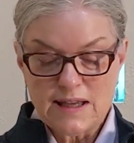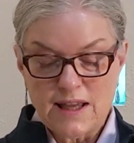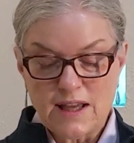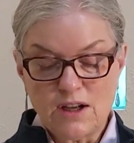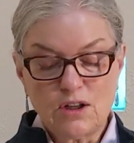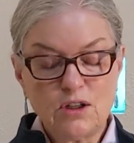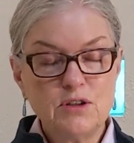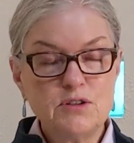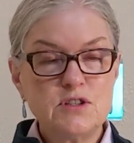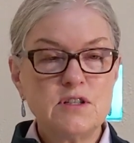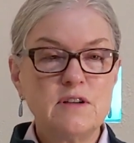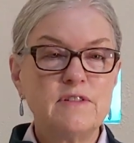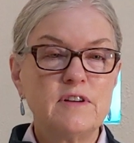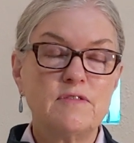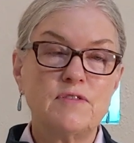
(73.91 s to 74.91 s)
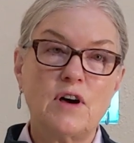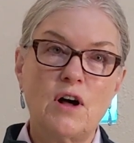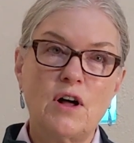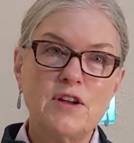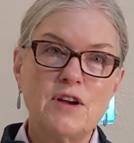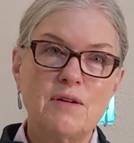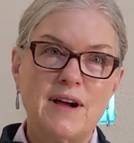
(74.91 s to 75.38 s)
inclusive of
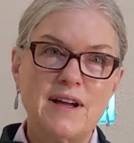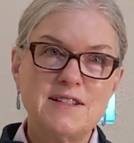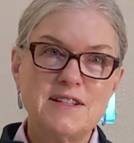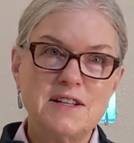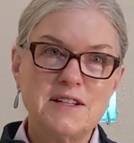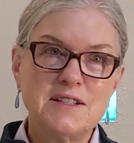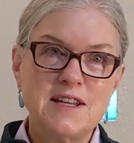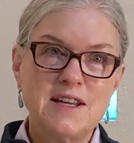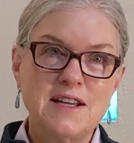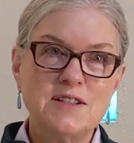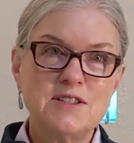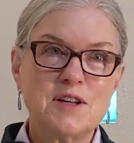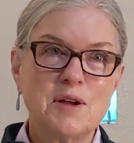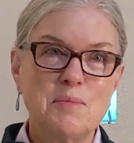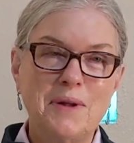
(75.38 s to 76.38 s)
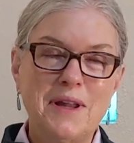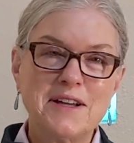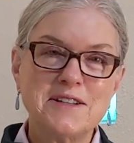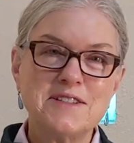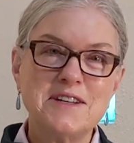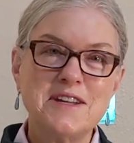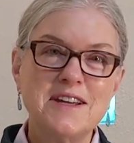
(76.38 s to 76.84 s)
all your identities,
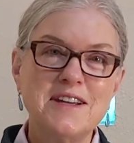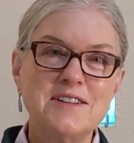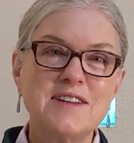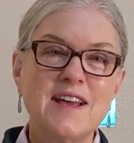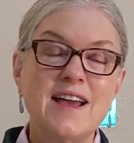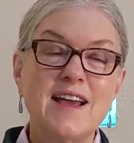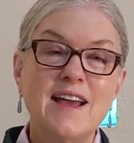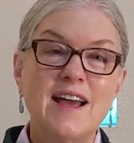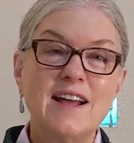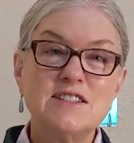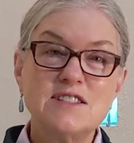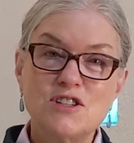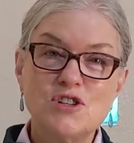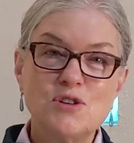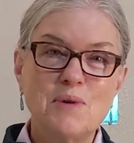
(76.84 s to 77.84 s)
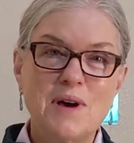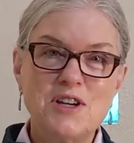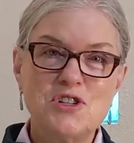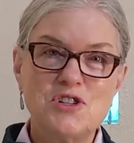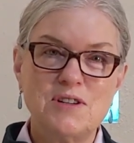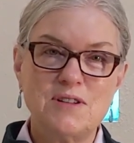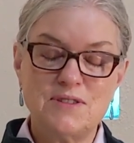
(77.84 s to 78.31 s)
complexities, and
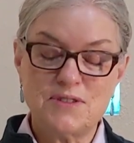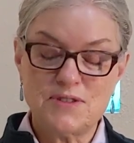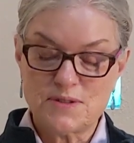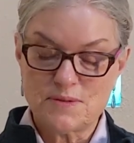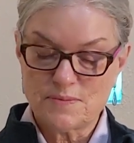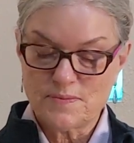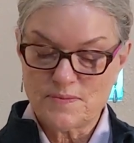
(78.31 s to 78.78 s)
situations.